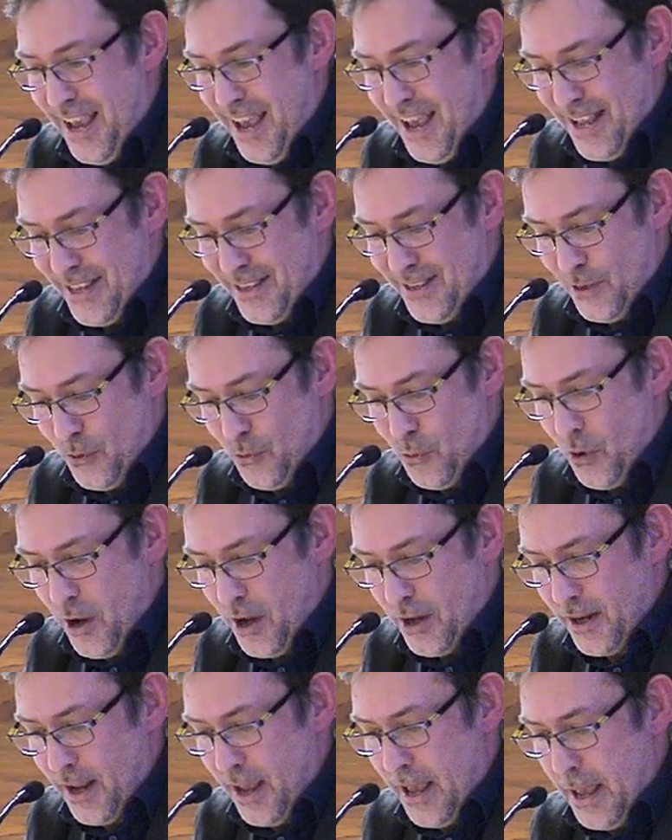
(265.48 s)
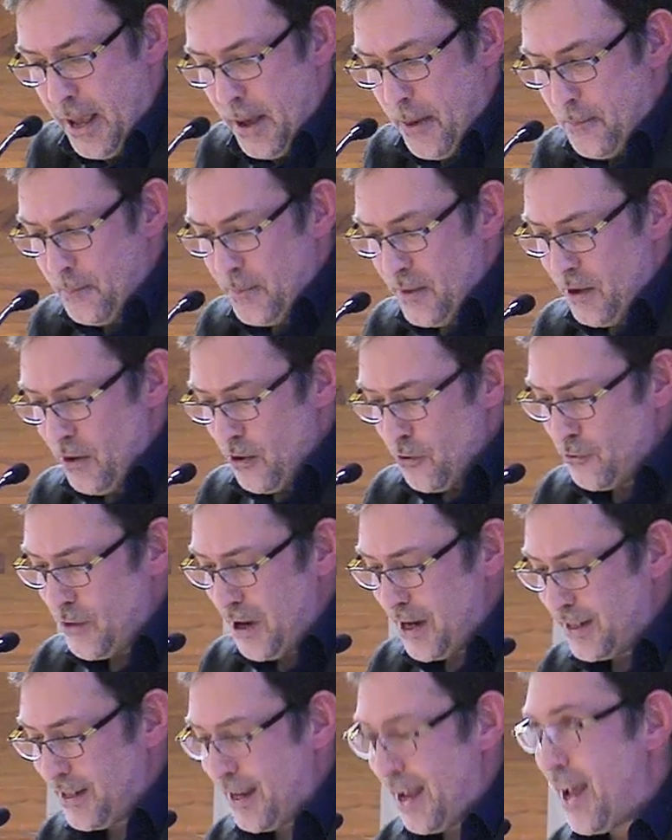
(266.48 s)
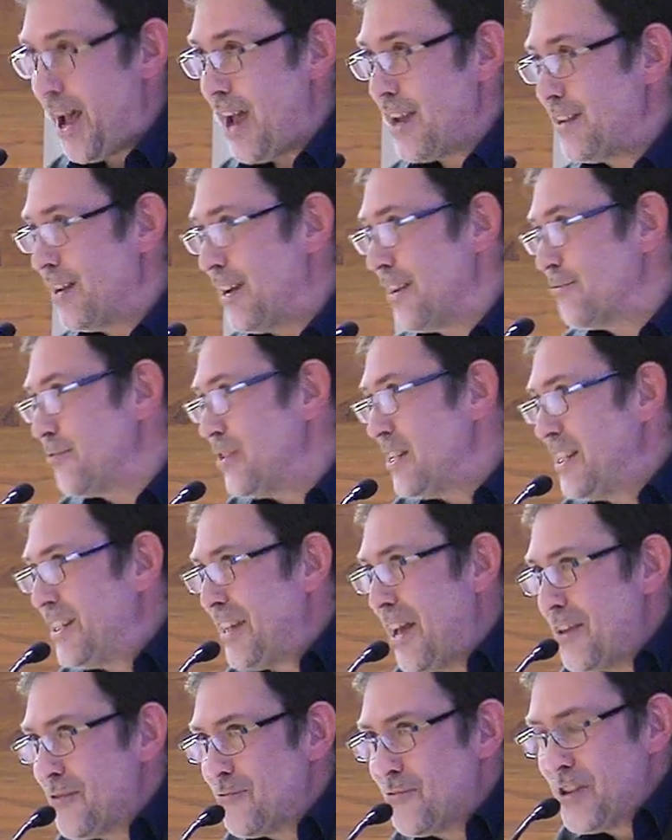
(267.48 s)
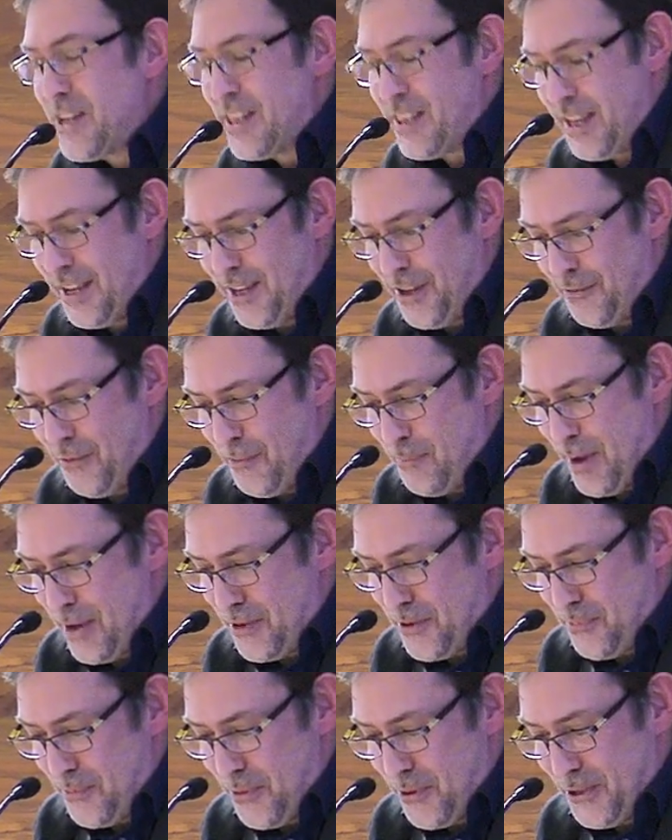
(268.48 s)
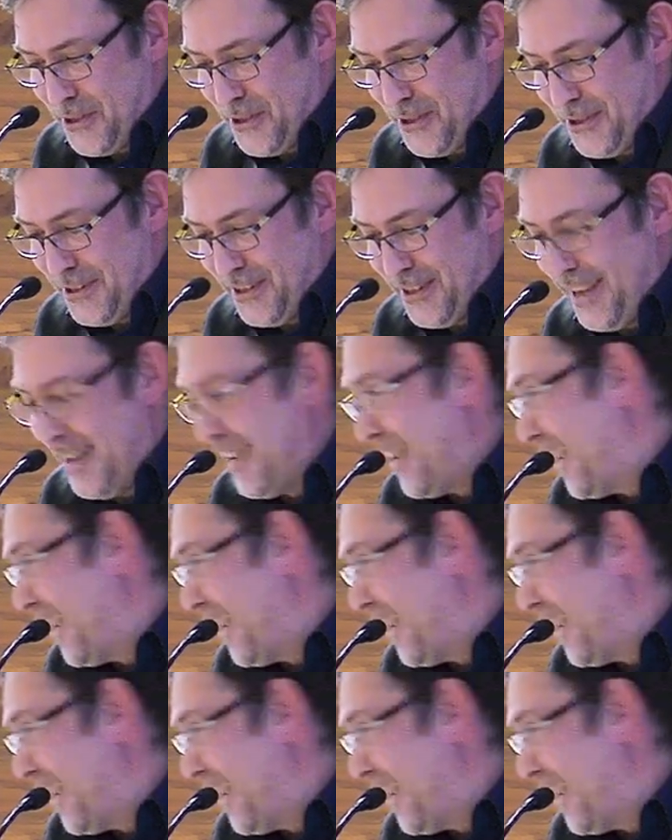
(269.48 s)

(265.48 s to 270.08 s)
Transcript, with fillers: and so on. Um, right, I, I really can't really think of a better person